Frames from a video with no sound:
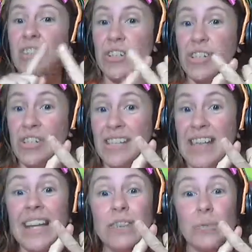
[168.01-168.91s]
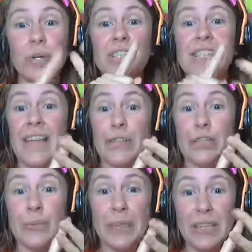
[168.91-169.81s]
they're still saying the words, and they're
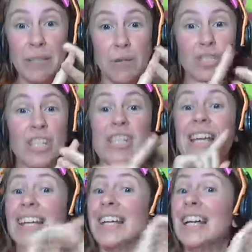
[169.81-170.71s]
doing the motions that